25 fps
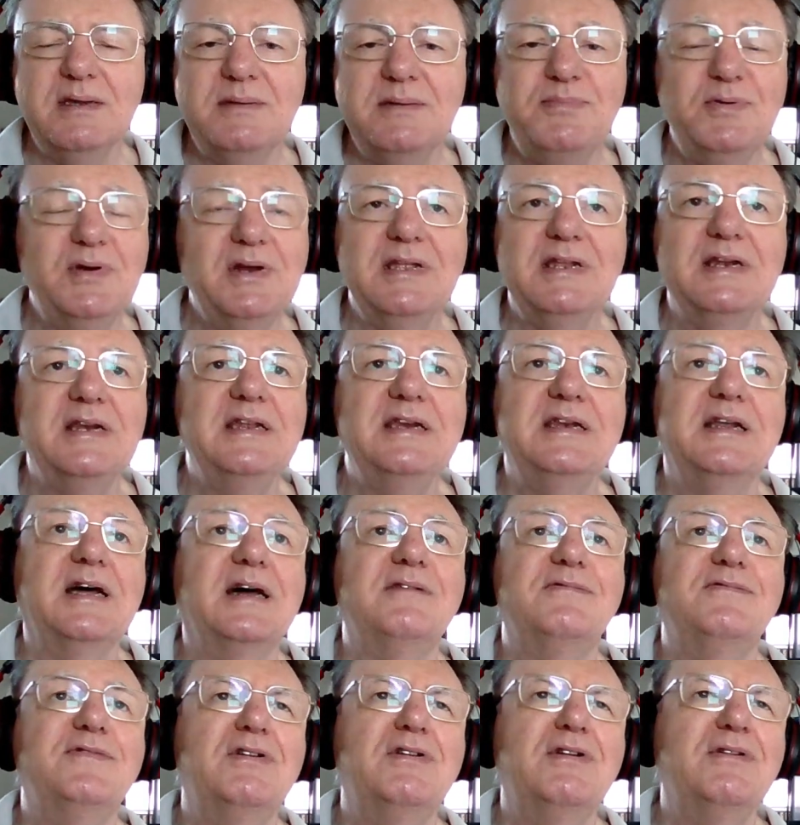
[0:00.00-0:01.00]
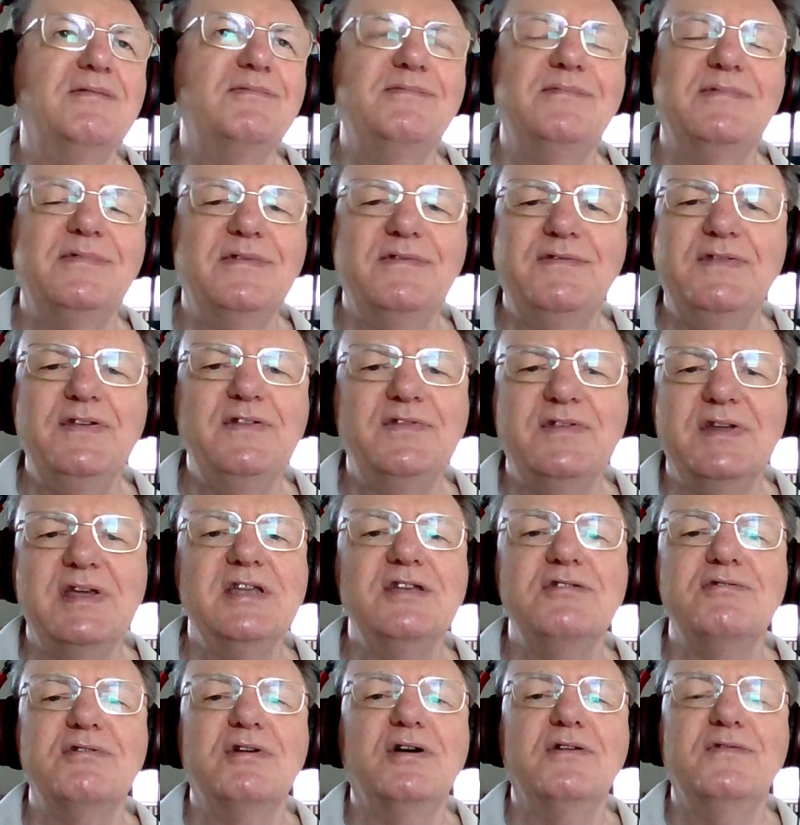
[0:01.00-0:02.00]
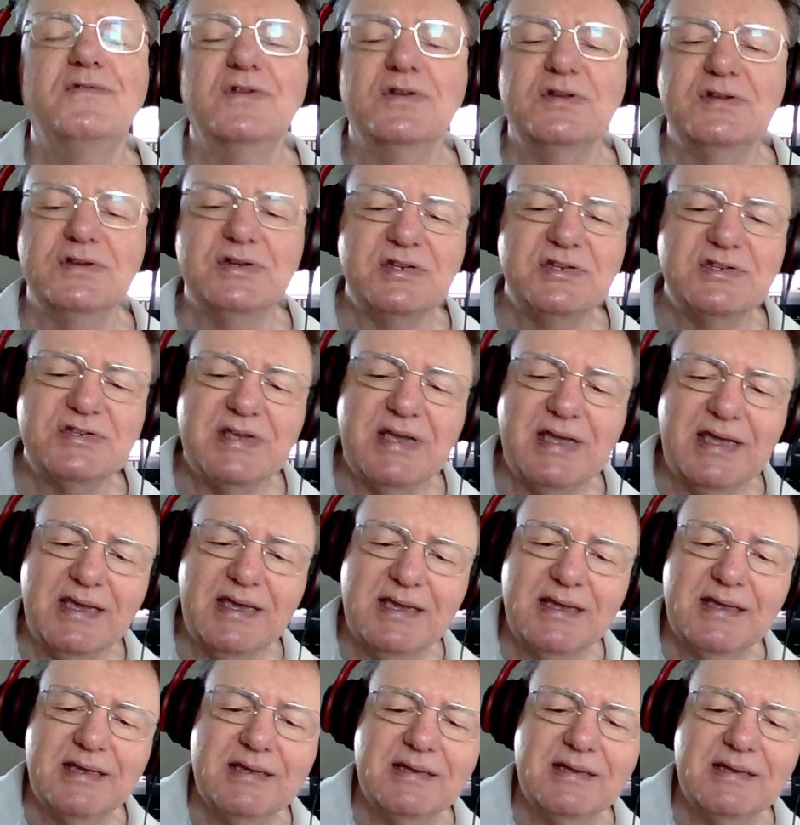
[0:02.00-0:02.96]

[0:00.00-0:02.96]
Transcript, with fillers: Brilliantly done for a 15 year old, for goodness sake.